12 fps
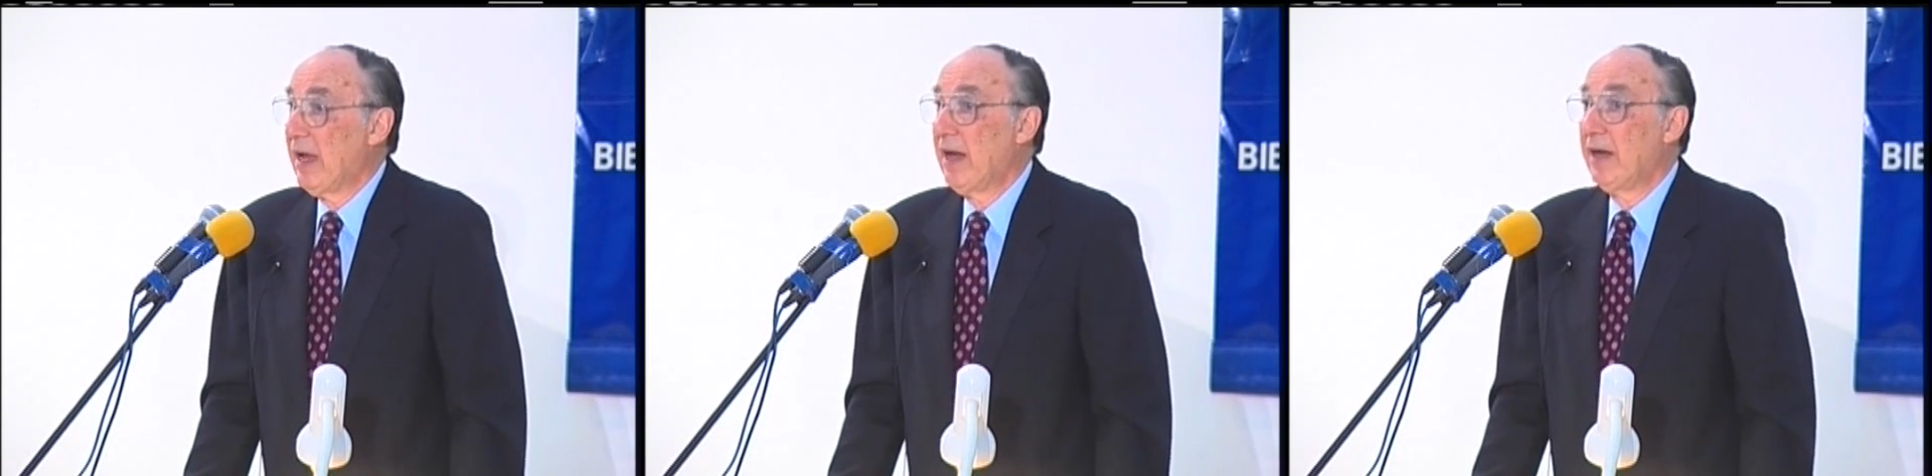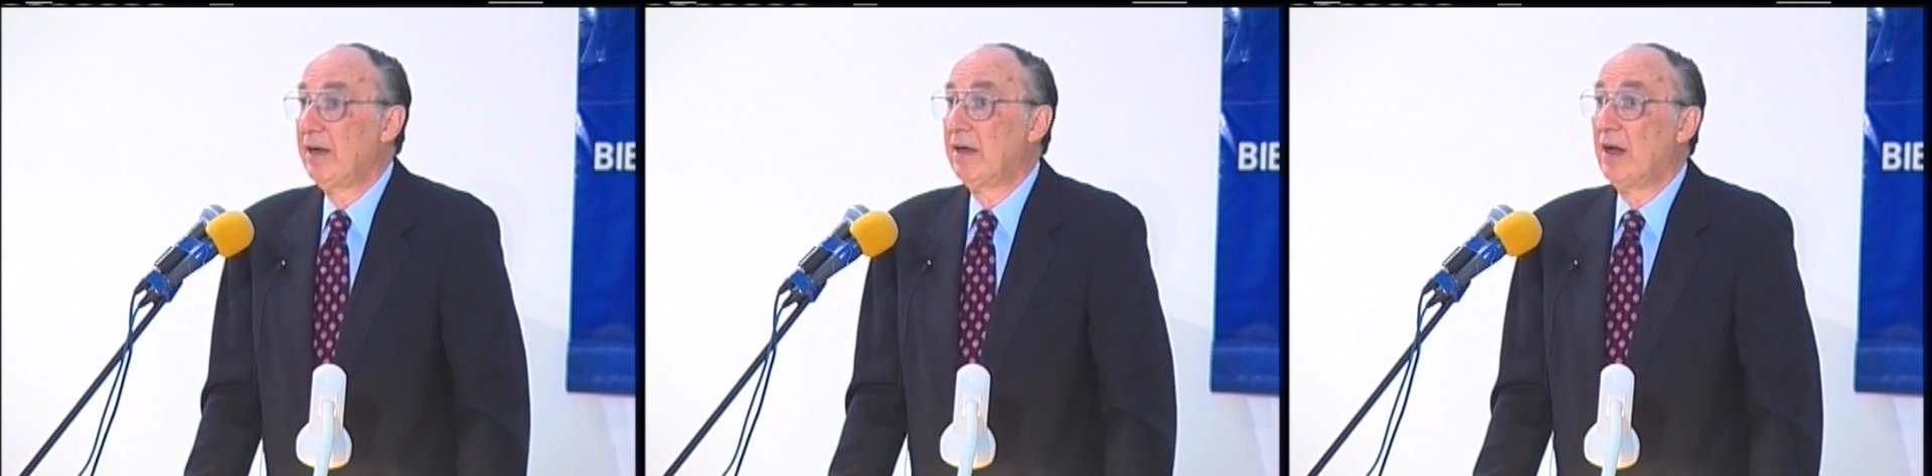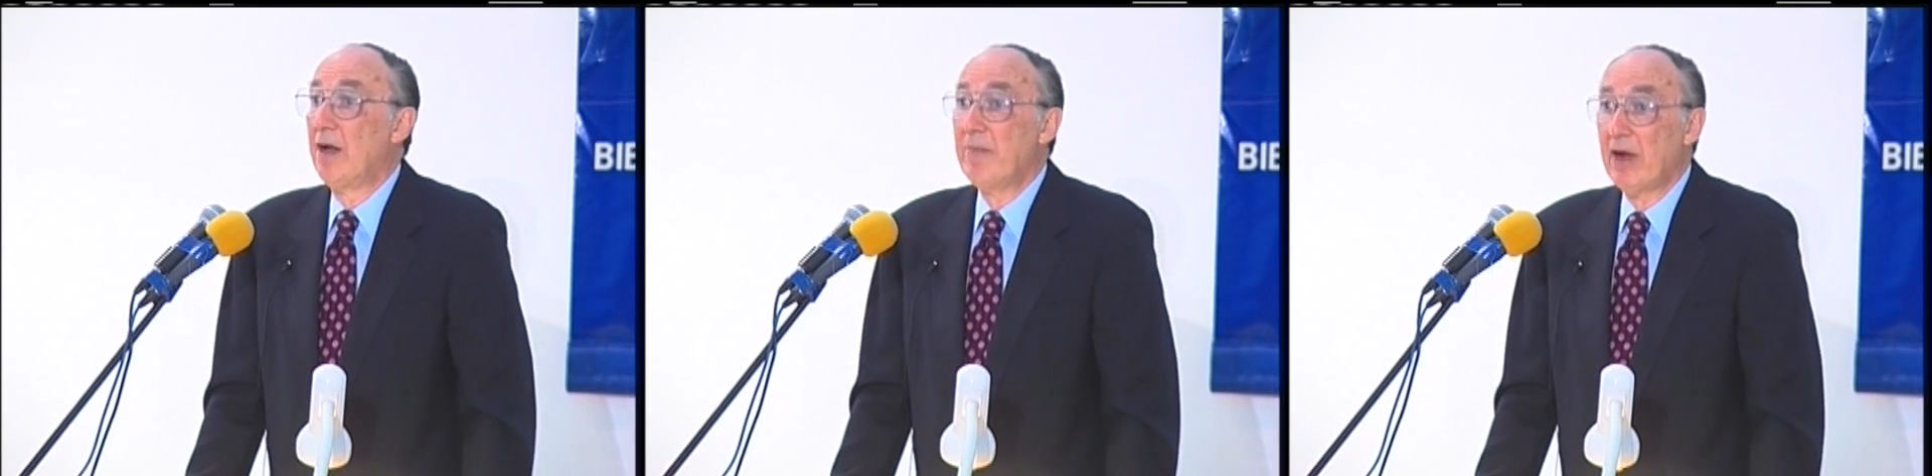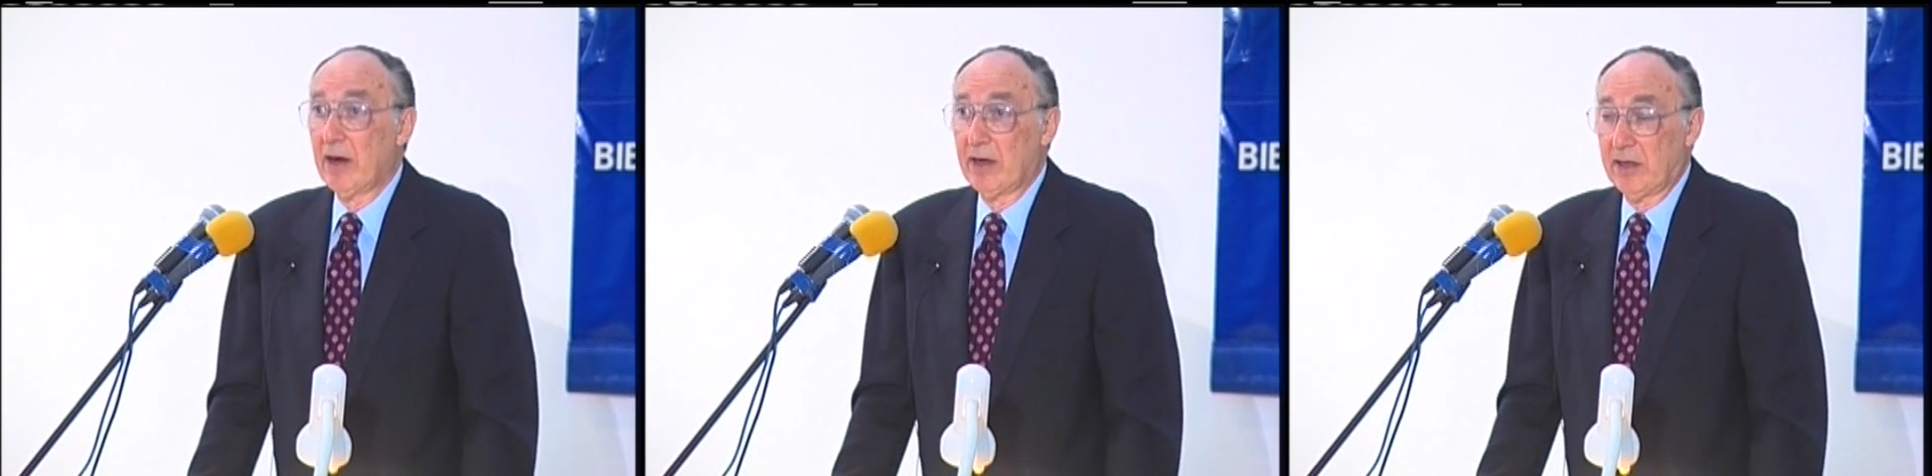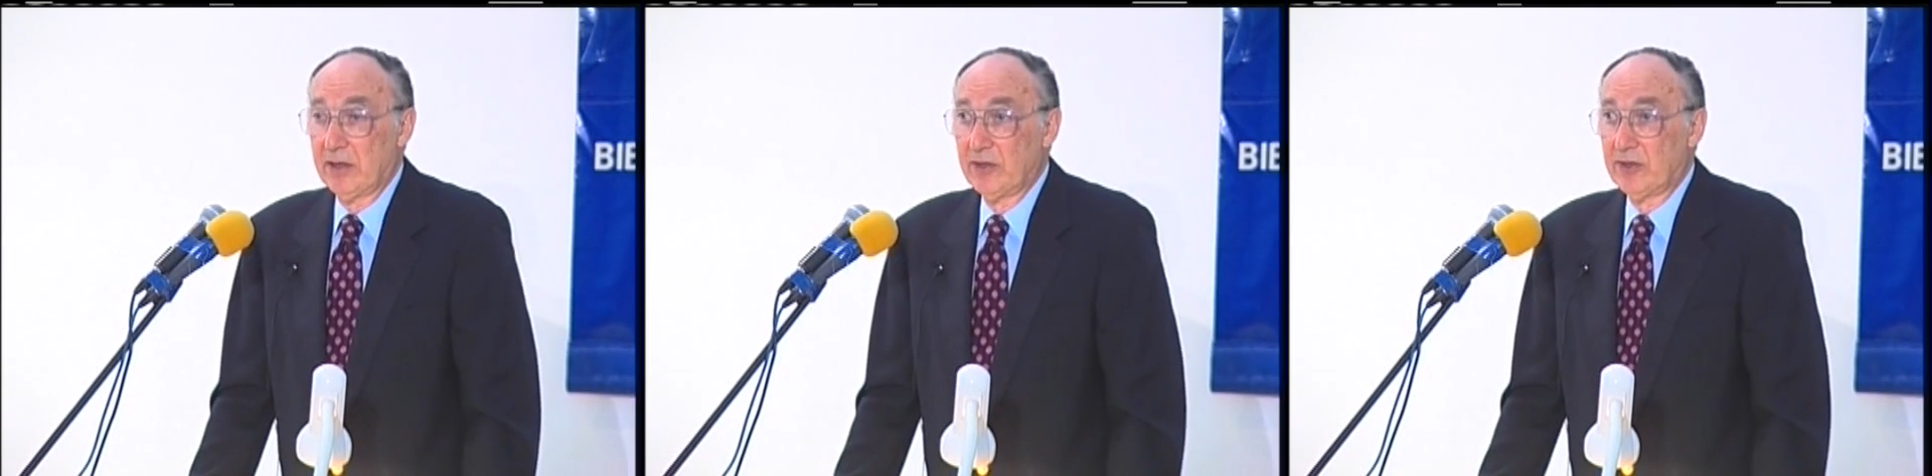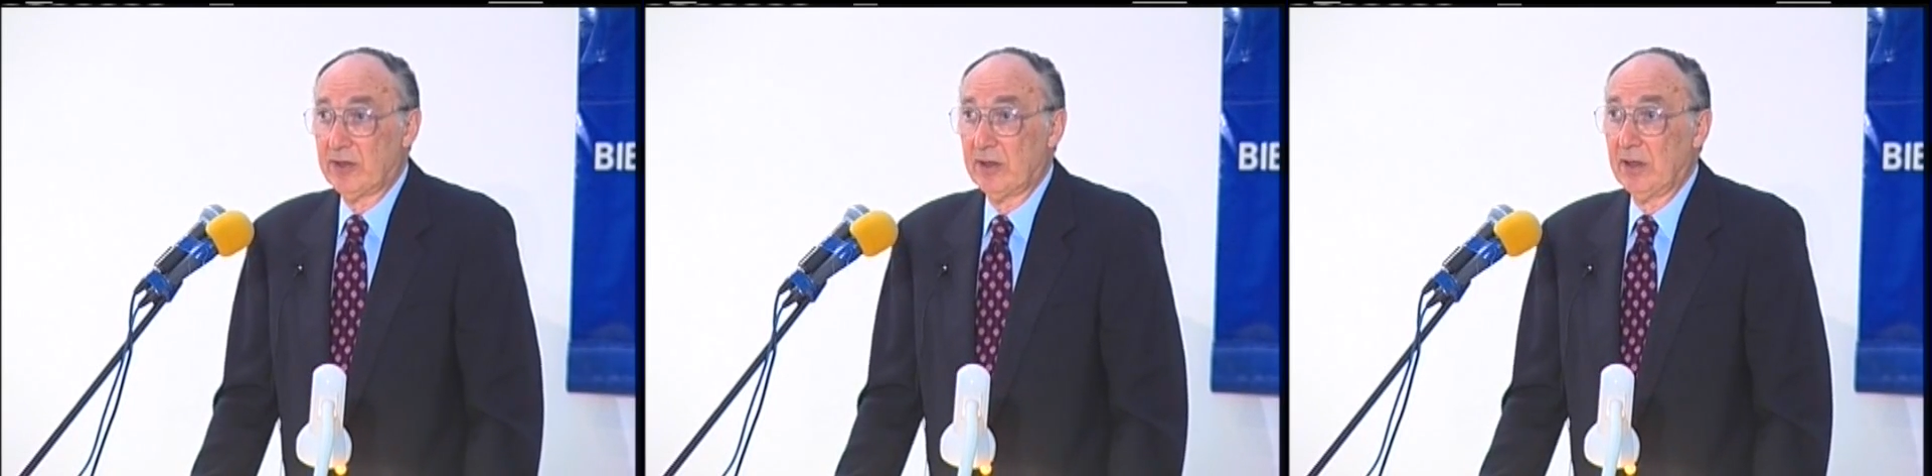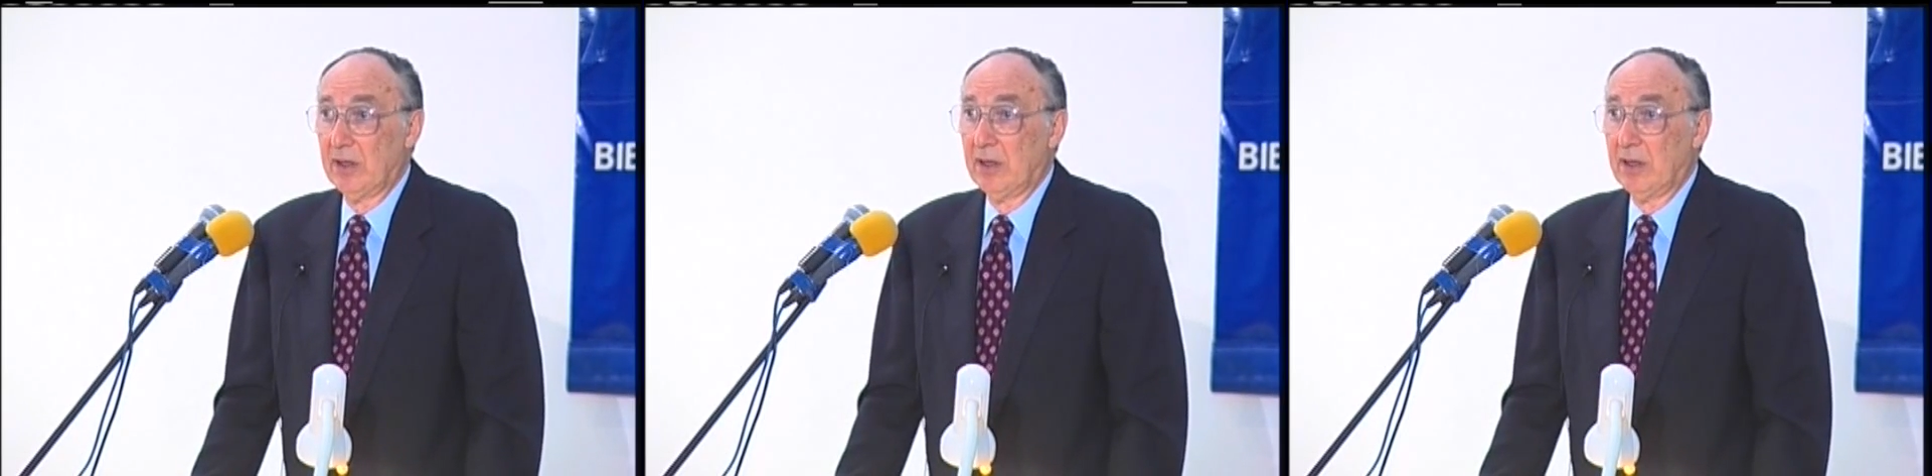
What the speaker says: and America's